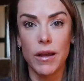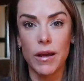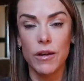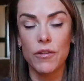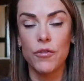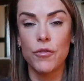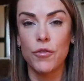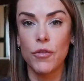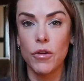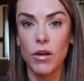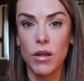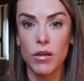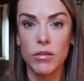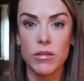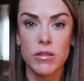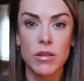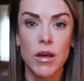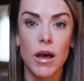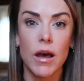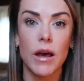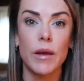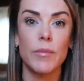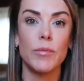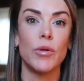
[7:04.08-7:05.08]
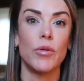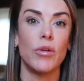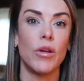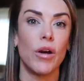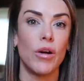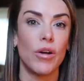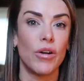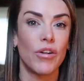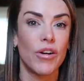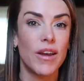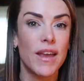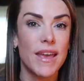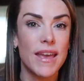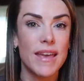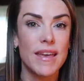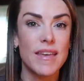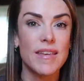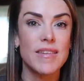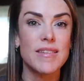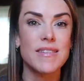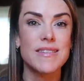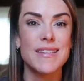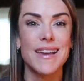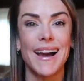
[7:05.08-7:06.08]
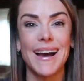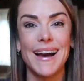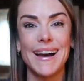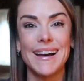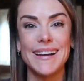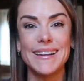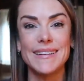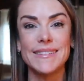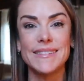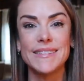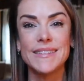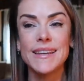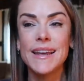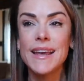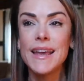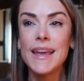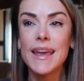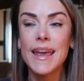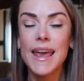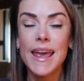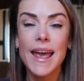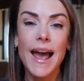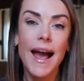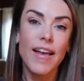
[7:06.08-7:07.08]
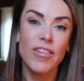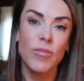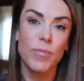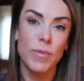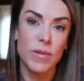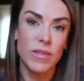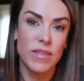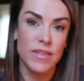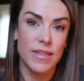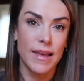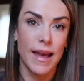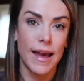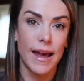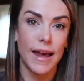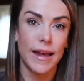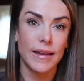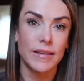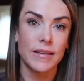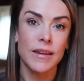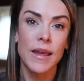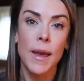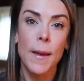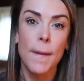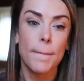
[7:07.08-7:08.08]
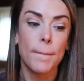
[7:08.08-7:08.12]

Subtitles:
life for a long time no longer is, and it has been sad.